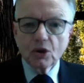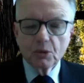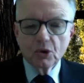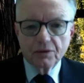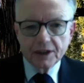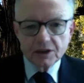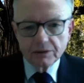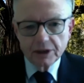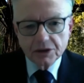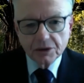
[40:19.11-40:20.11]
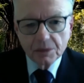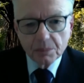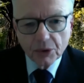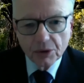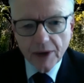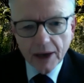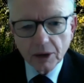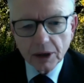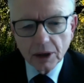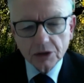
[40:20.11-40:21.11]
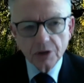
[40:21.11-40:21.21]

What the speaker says: more effectively to improve agriculture.